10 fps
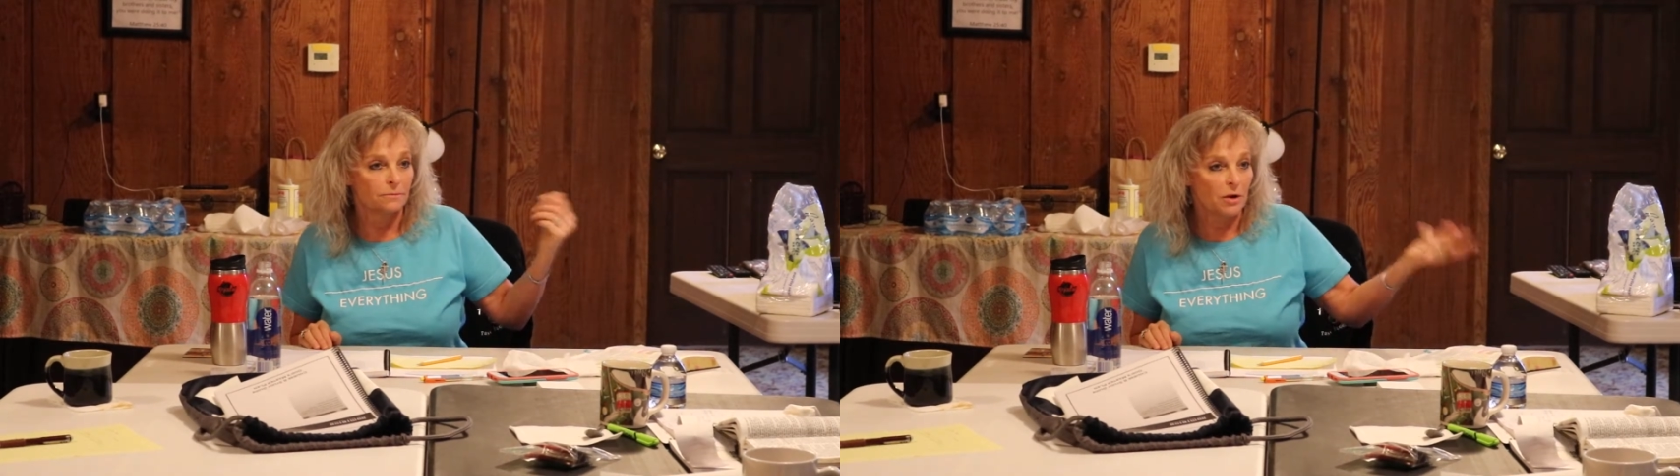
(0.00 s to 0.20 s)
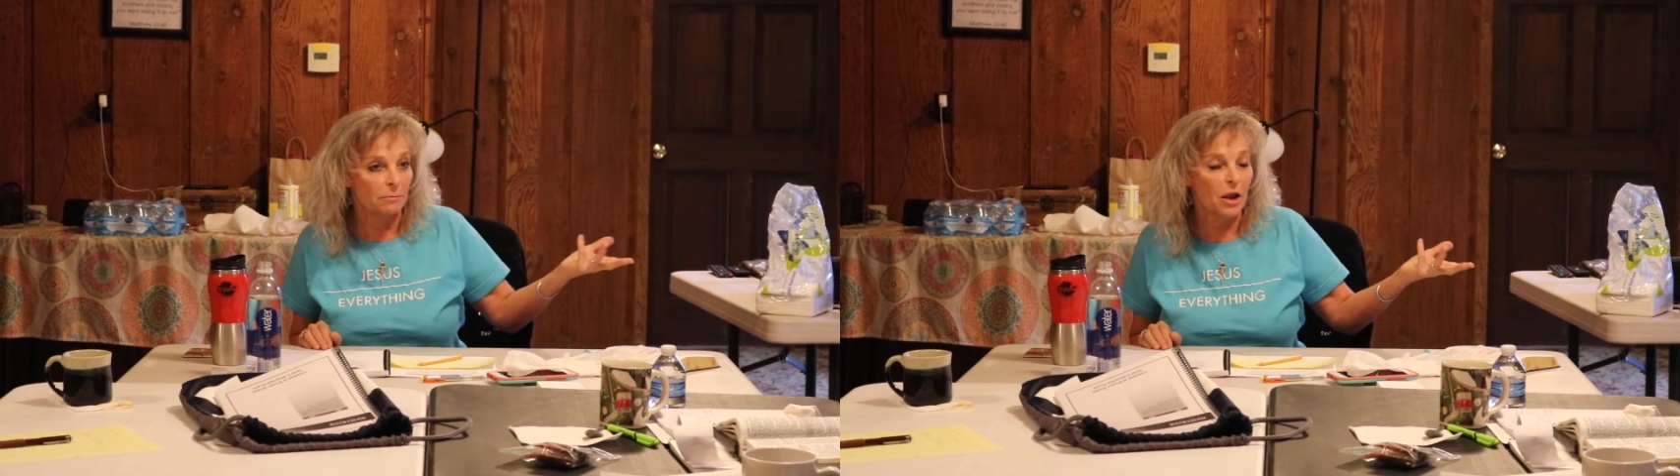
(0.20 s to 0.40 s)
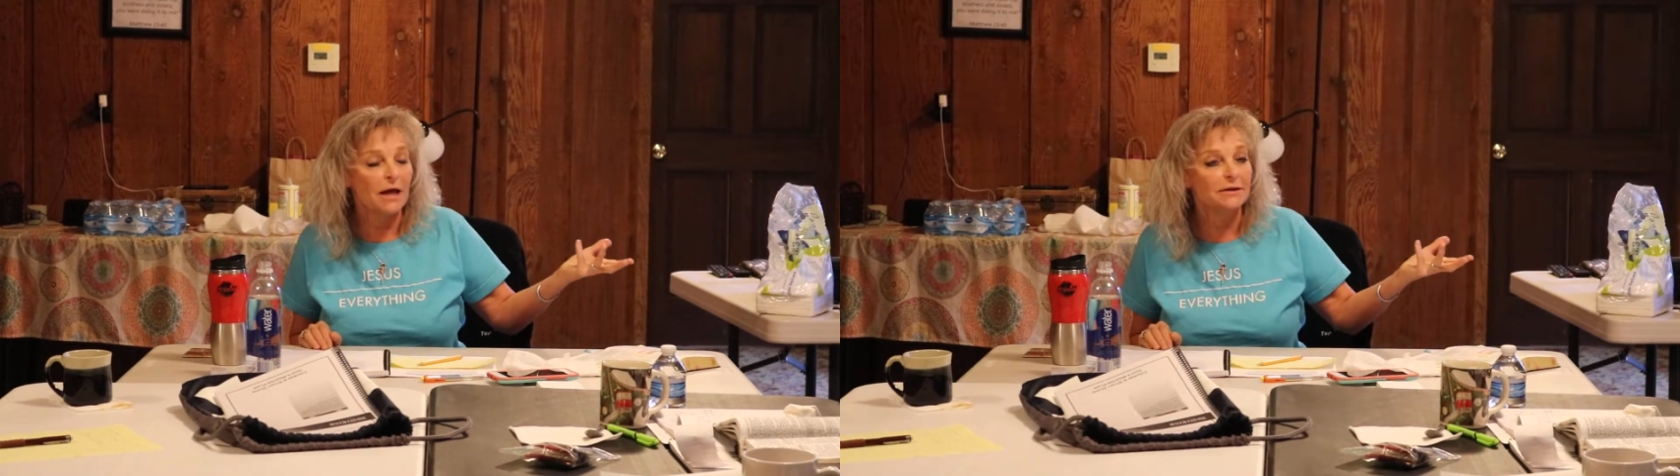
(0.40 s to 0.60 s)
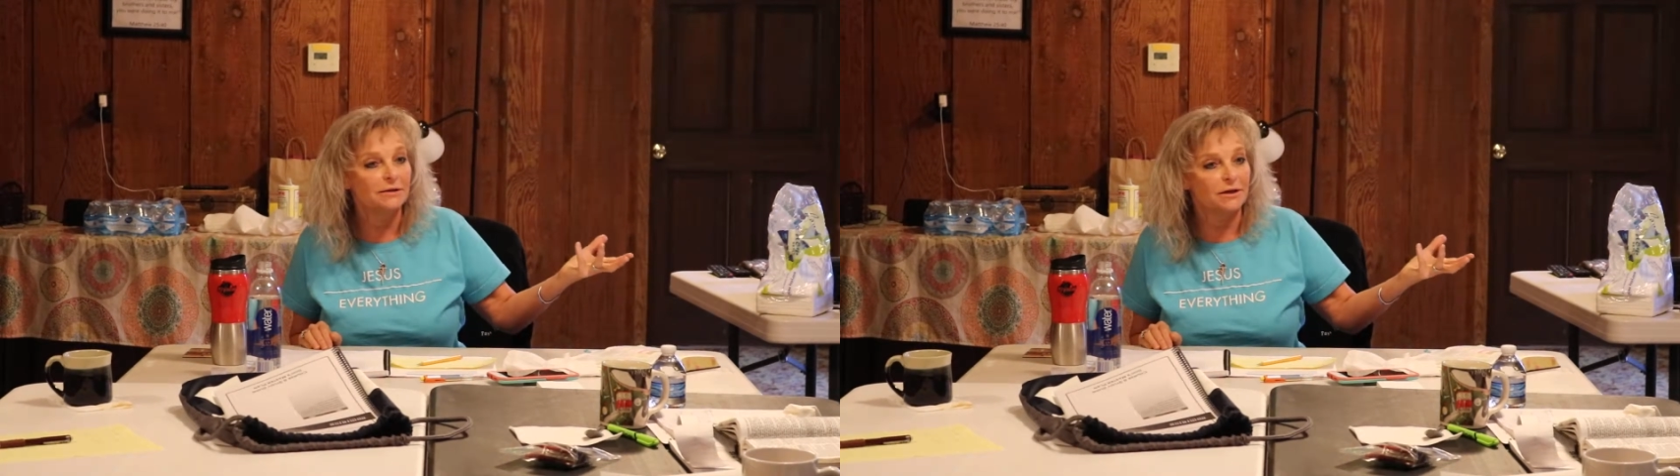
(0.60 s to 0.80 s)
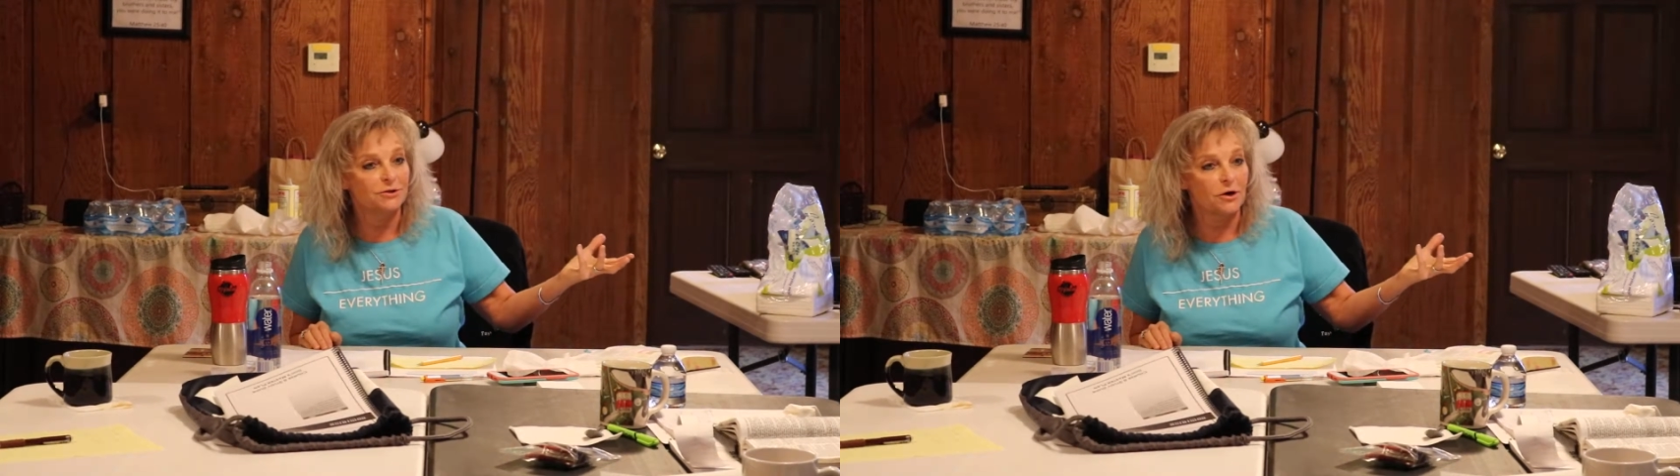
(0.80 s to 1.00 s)

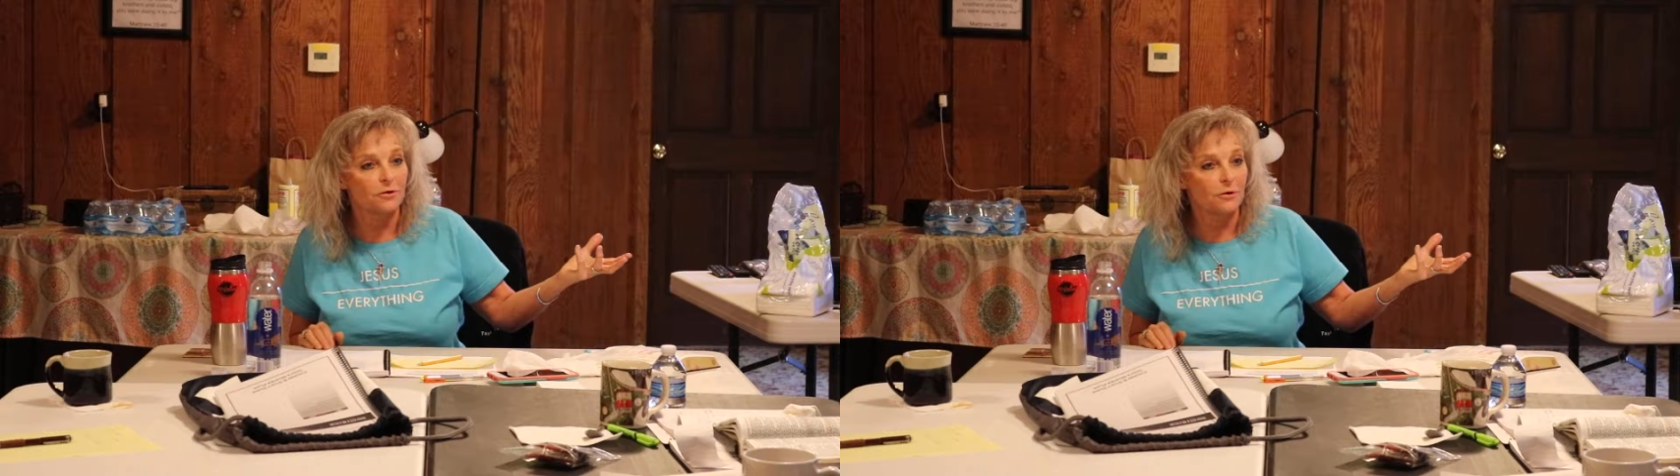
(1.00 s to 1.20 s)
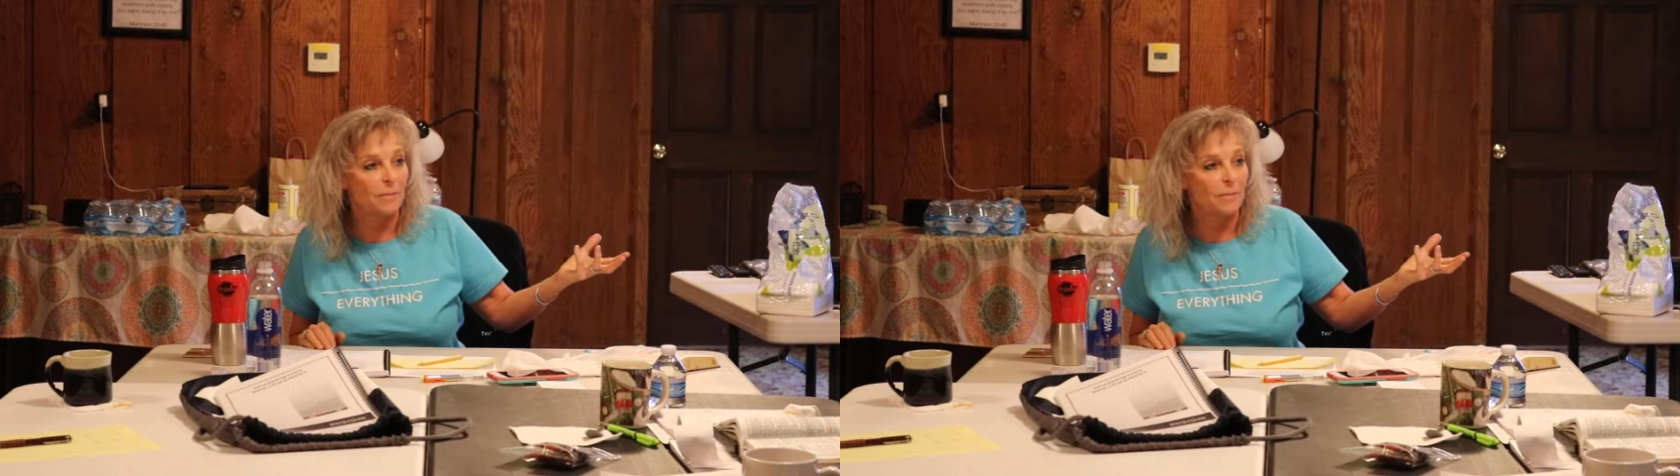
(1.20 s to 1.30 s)
complaining to each other